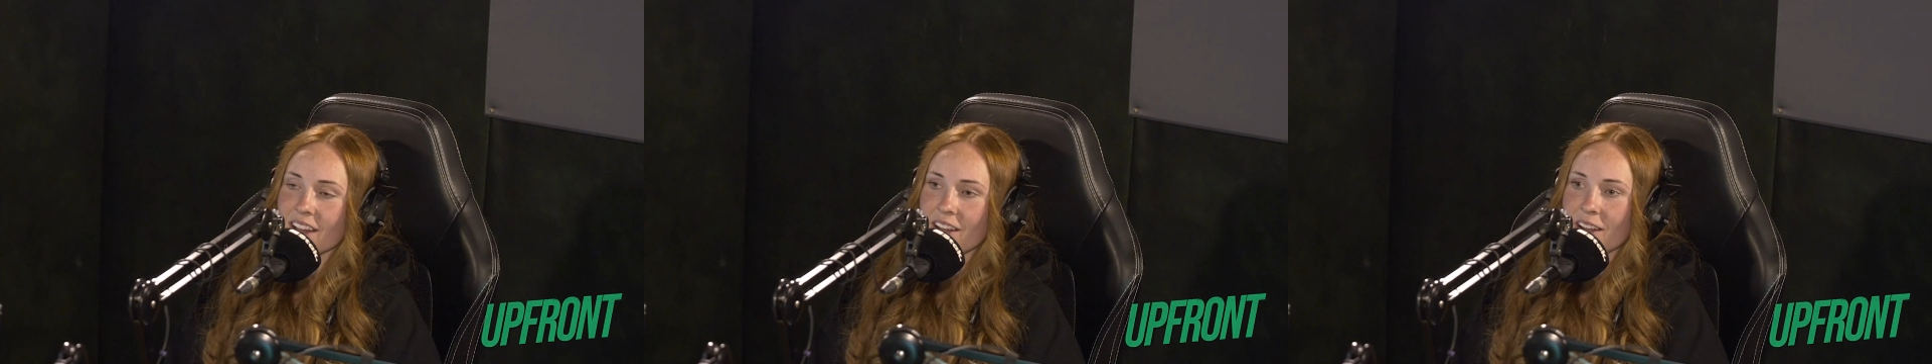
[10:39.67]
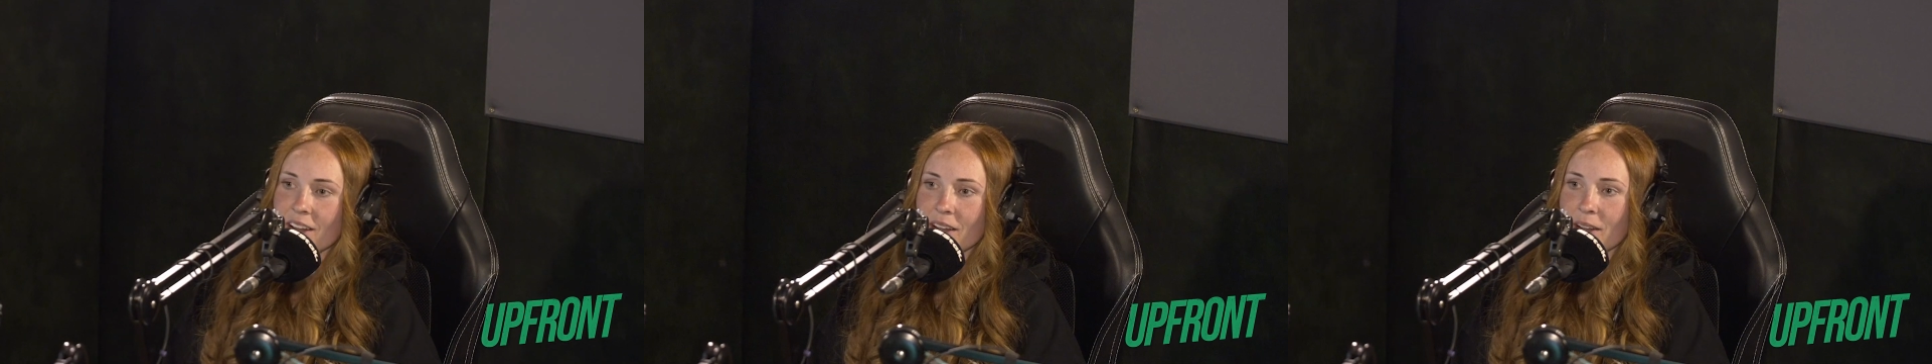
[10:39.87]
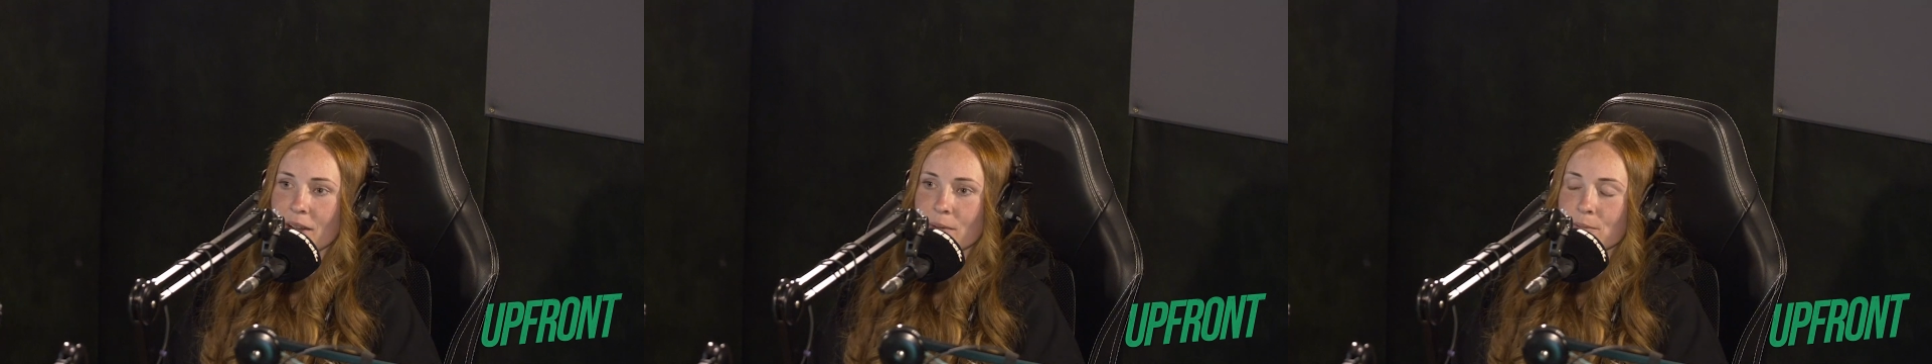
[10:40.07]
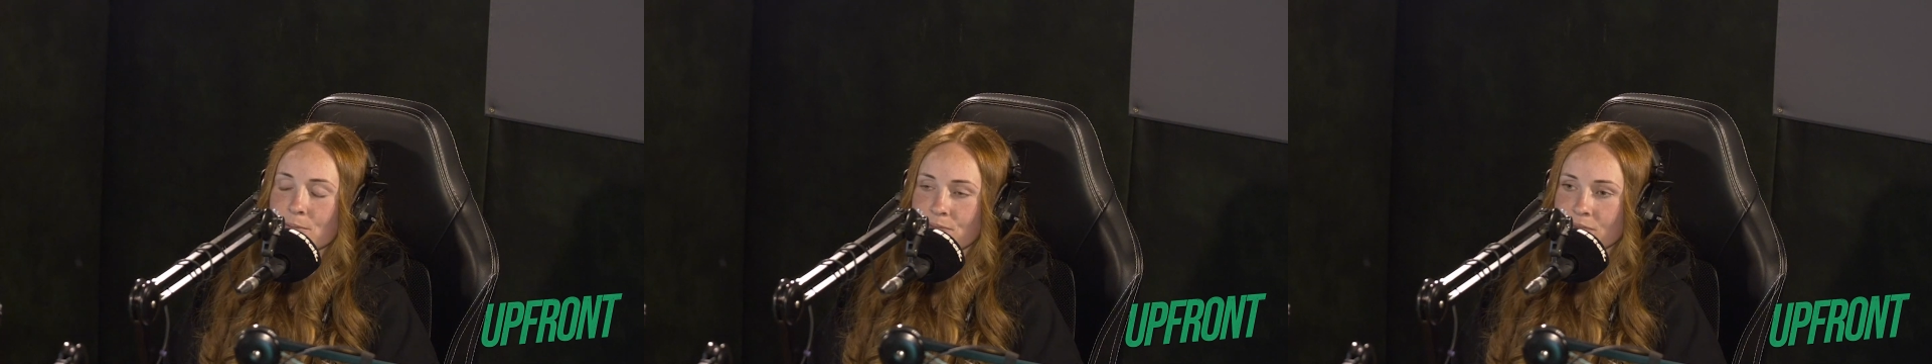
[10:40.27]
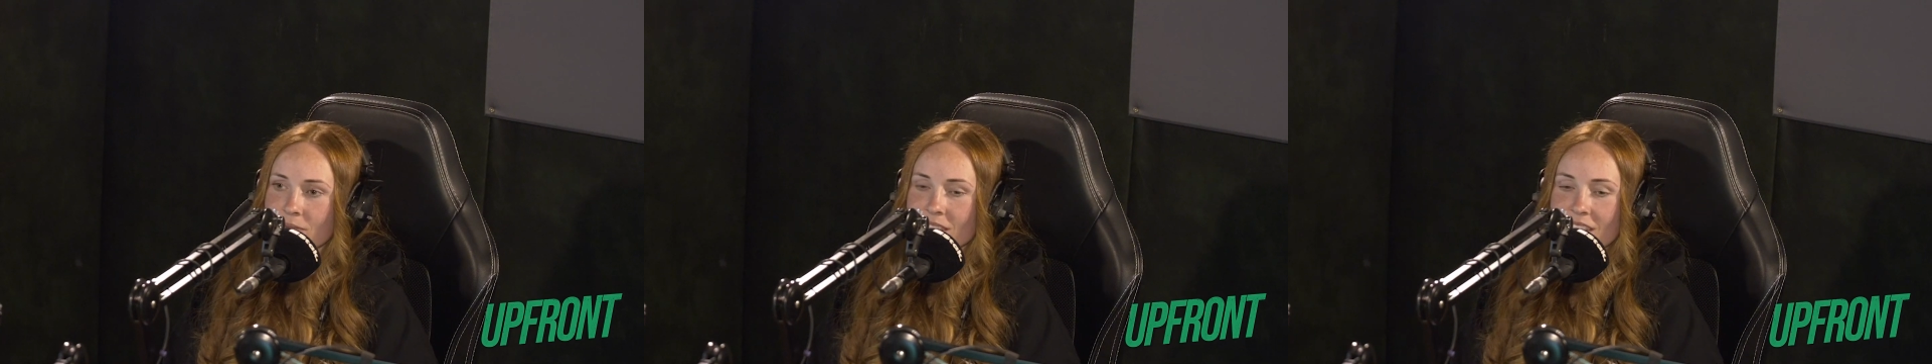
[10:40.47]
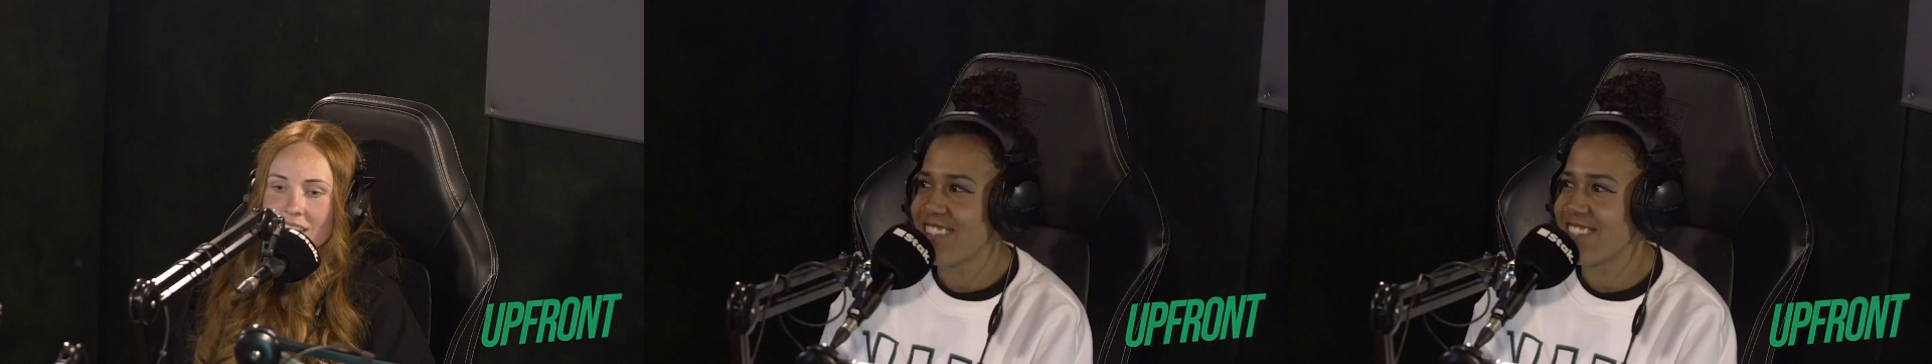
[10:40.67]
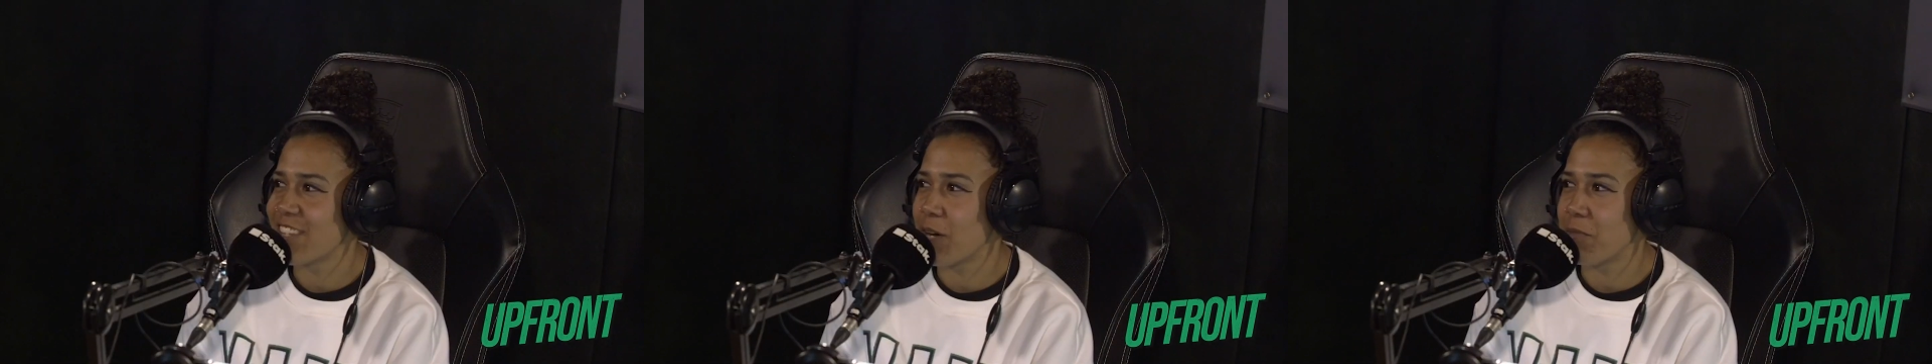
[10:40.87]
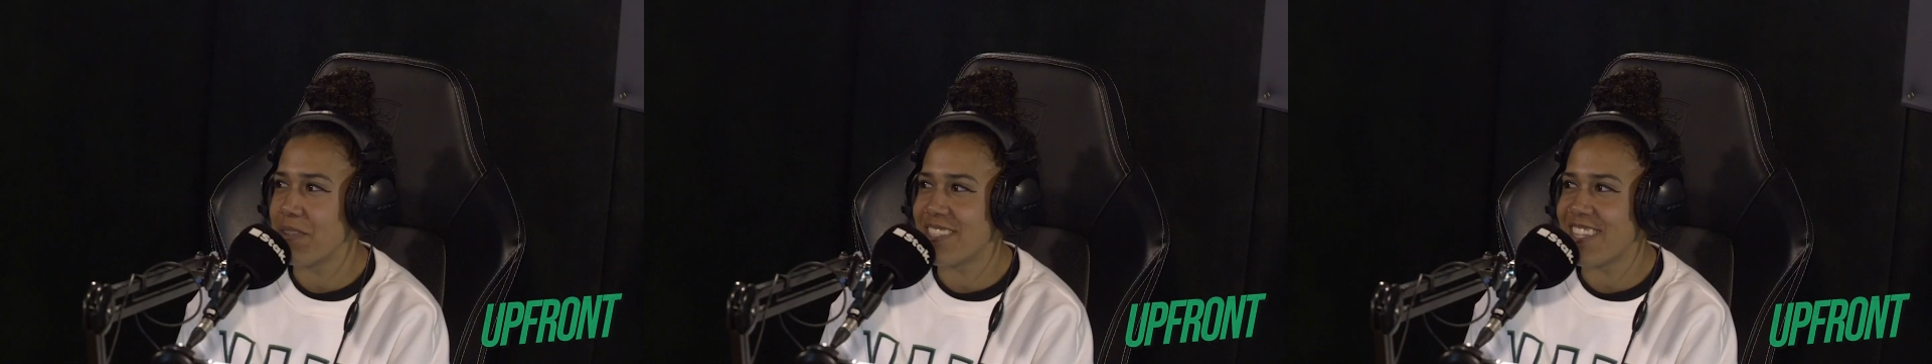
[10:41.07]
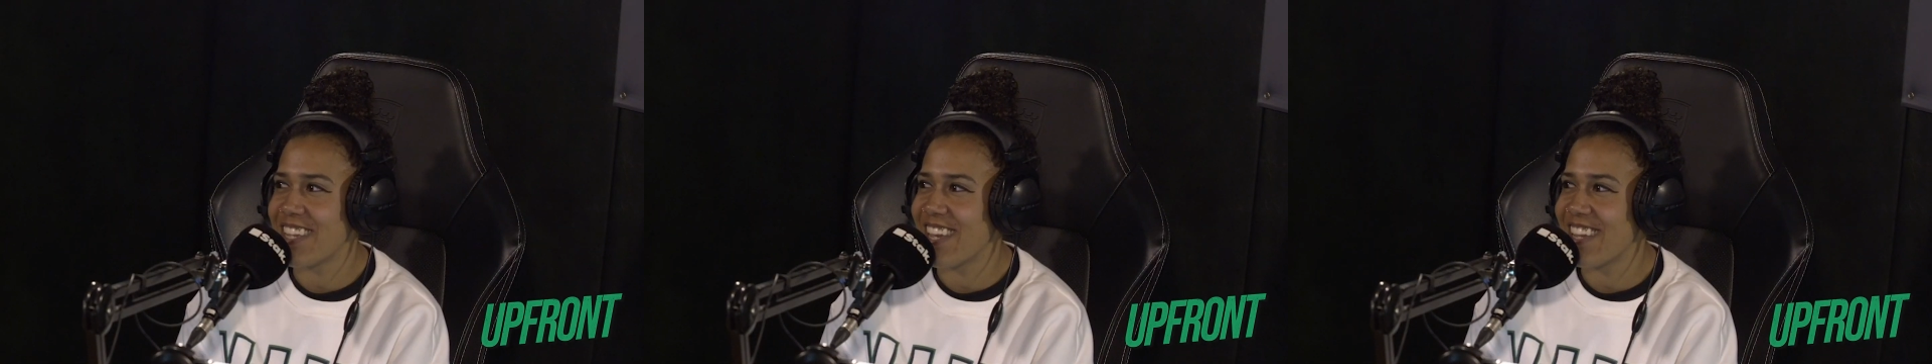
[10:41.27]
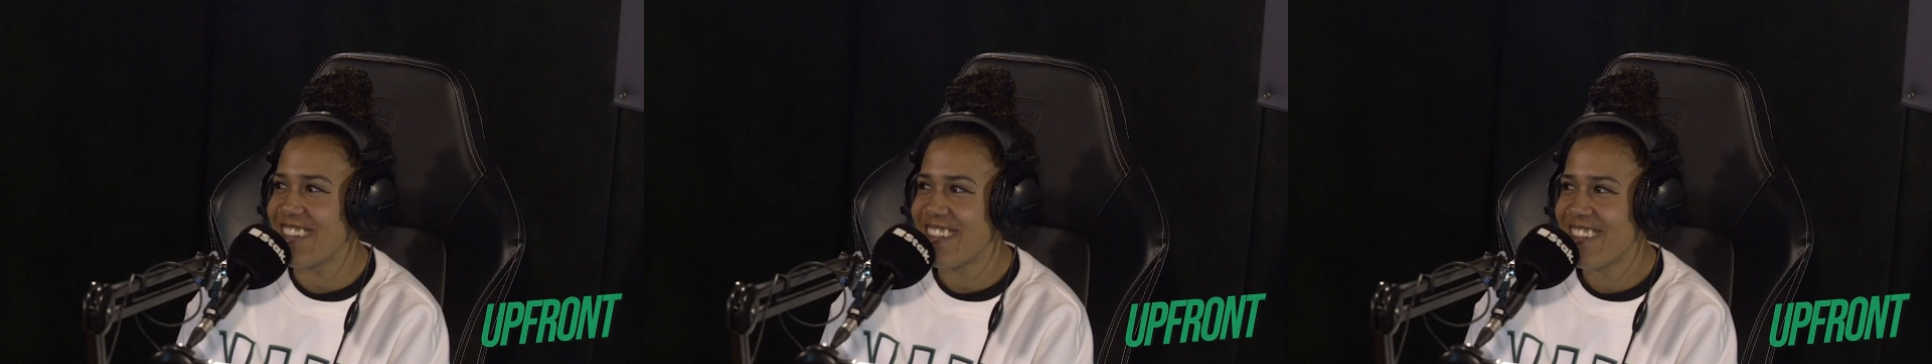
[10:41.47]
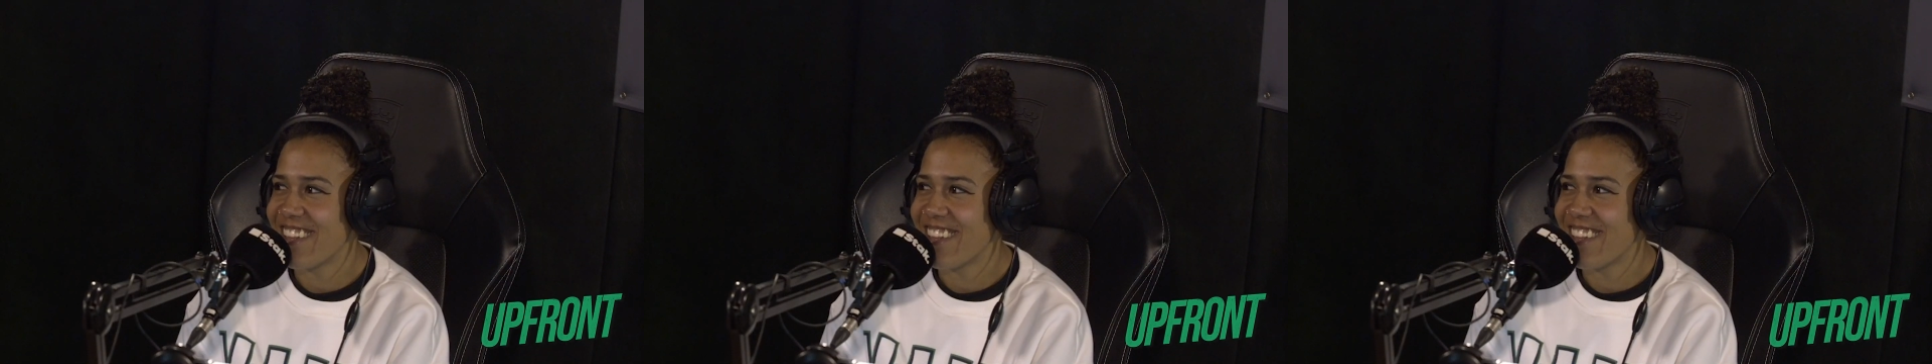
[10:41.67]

singing. Gotta be singing.